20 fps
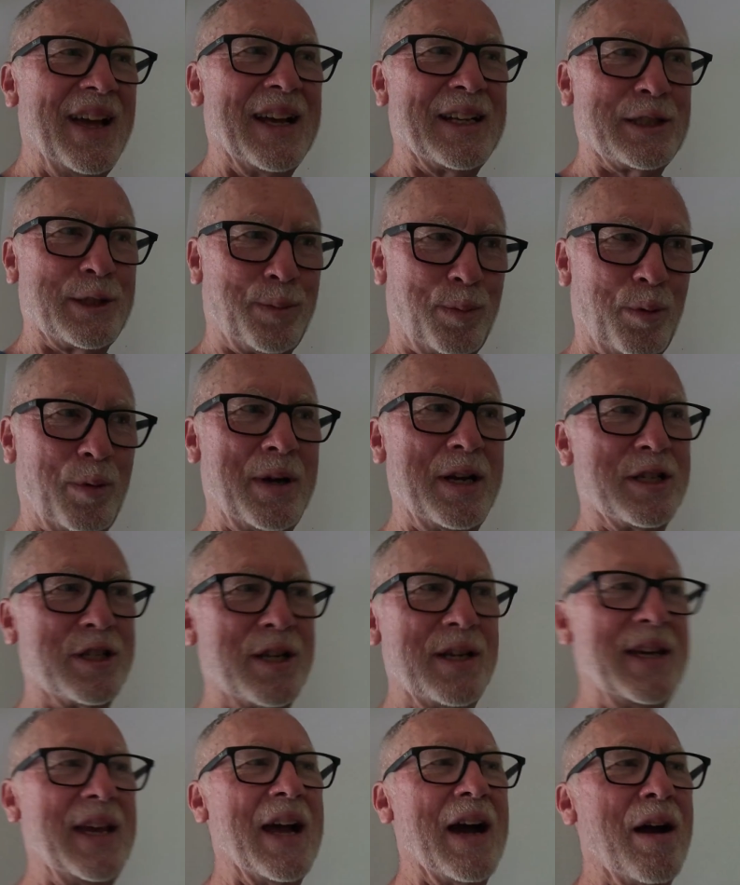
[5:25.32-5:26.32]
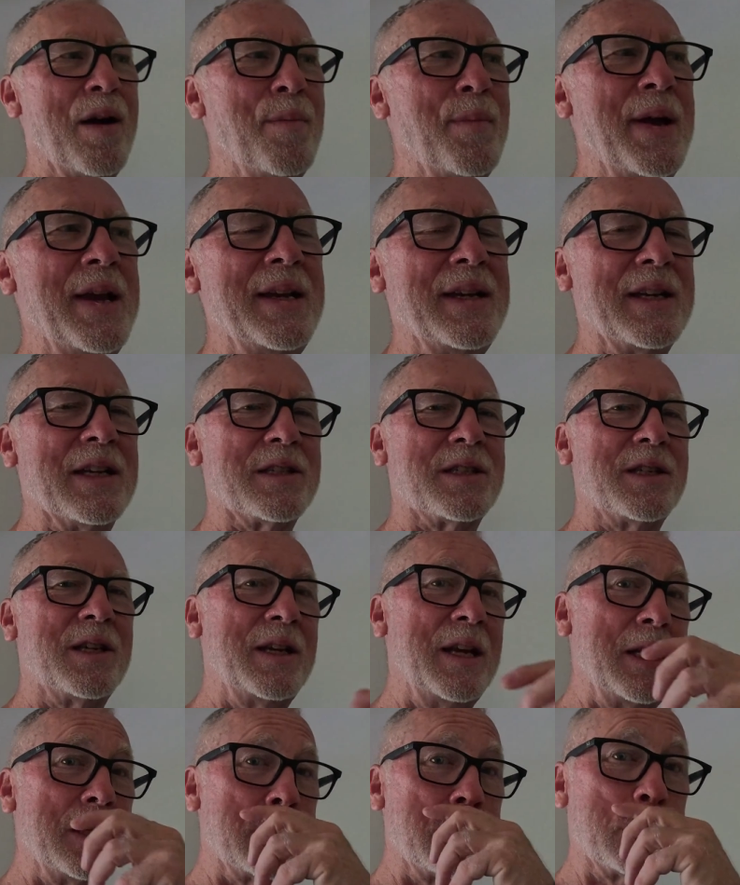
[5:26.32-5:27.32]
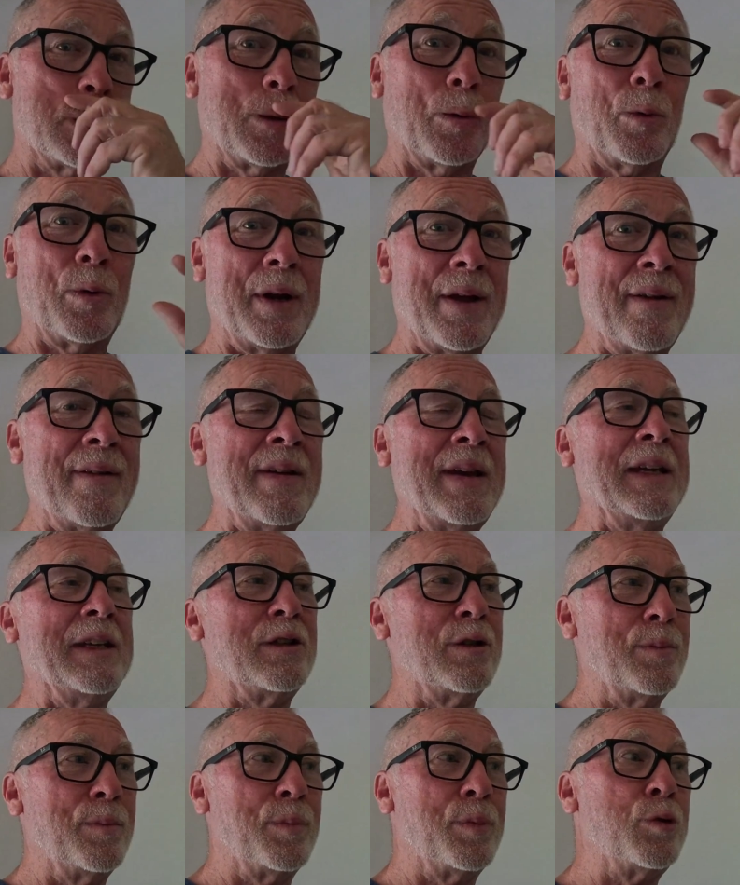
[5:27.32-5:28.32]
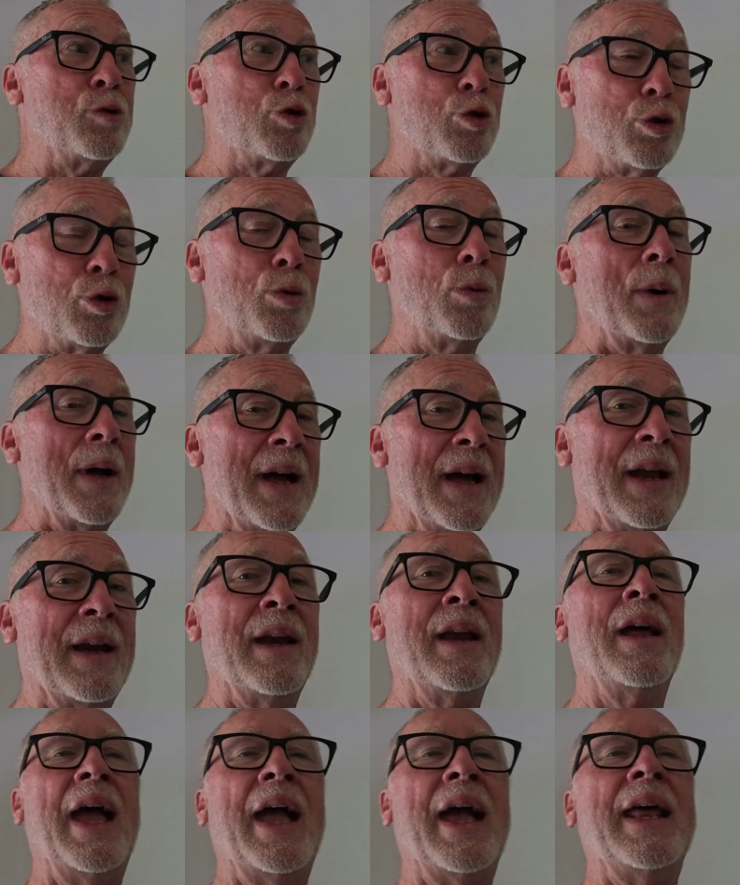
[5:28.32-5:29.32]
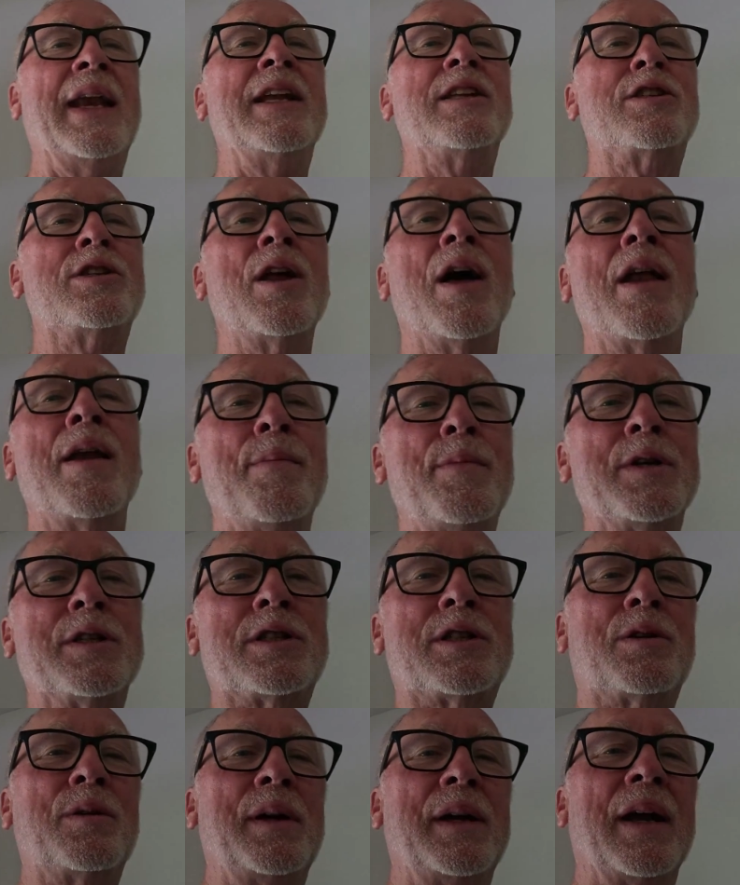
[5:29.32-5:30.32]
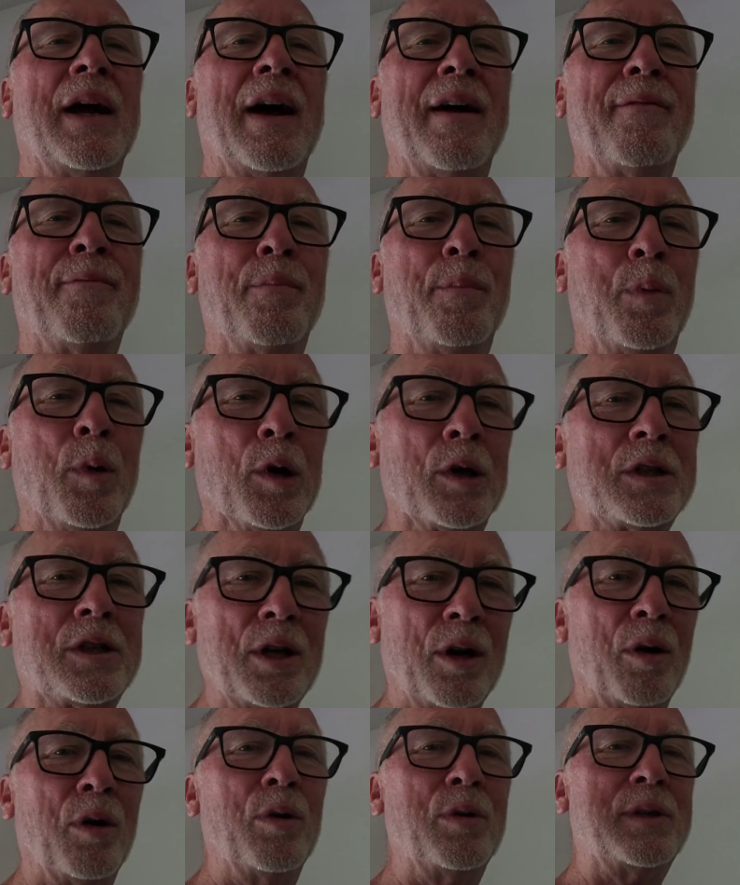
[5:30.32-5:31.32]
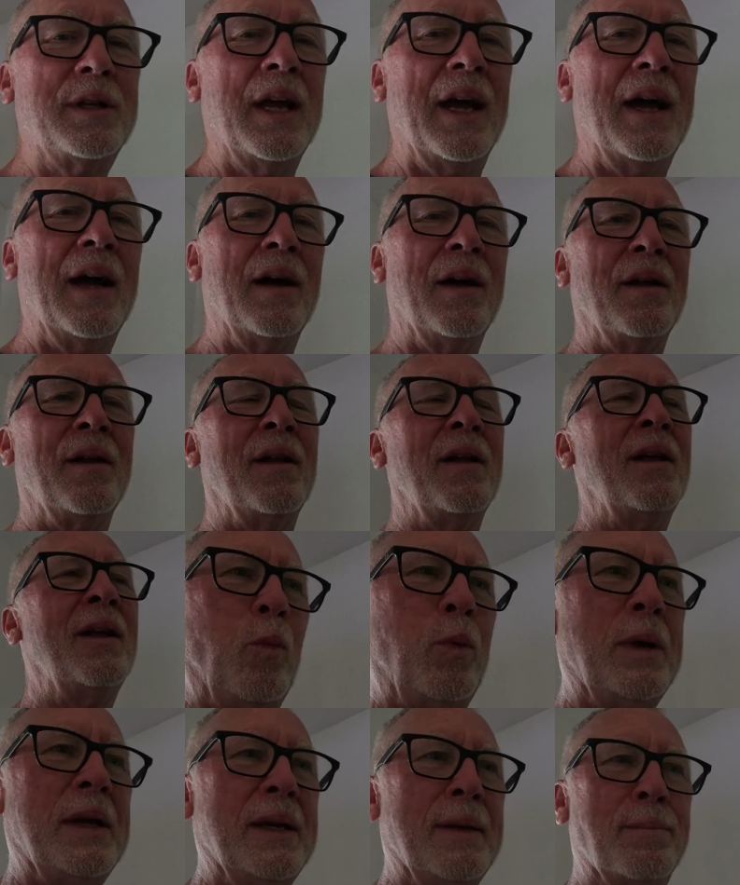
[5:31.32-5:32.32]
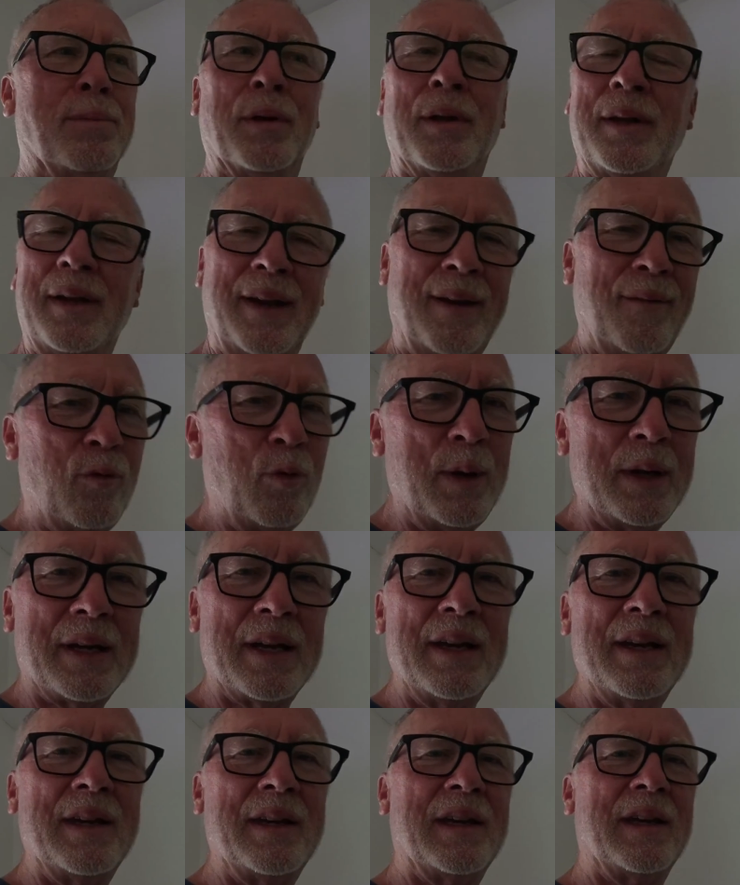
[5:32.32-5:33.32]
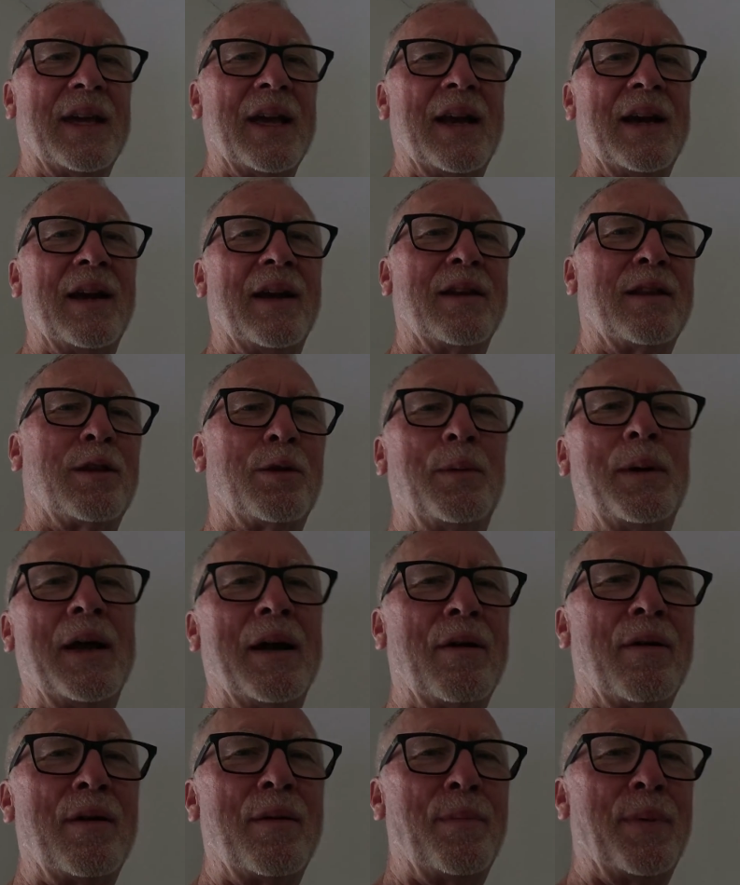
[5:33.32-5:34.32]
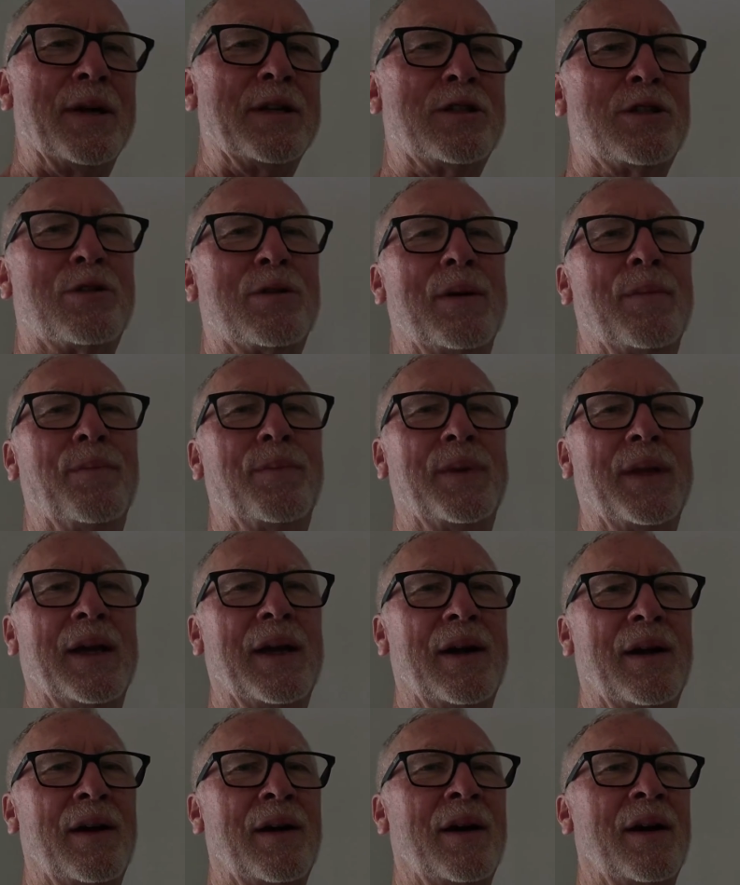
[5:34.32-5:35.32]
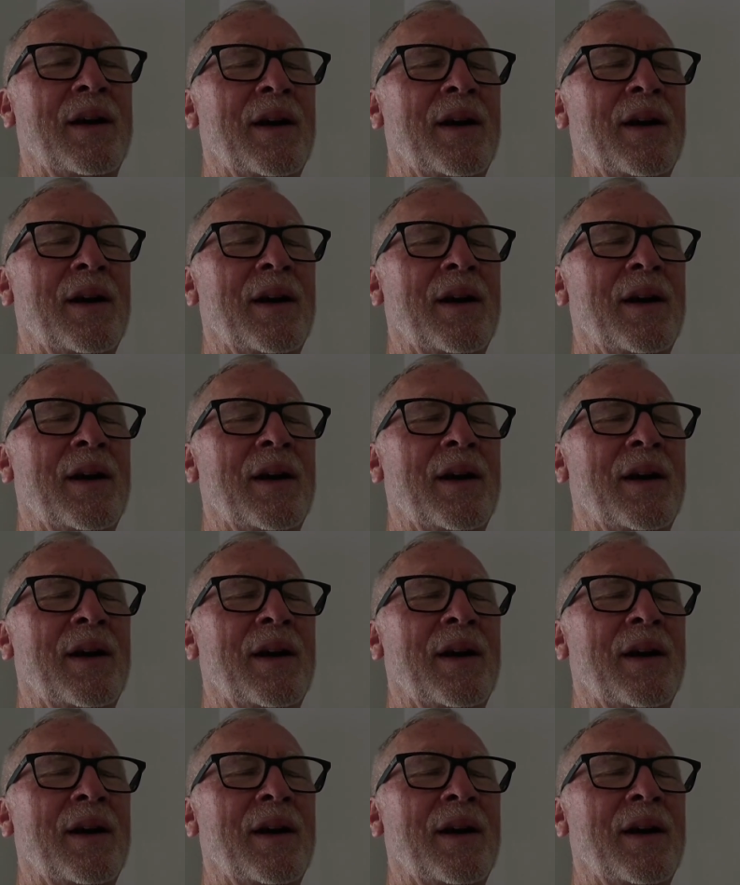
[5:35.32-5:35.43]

Exploration, yeah, our main destination. So we're heading to Butuan, and it's not a mystery. I've booked a hotel. We believe we can get a 3-hour bus trip there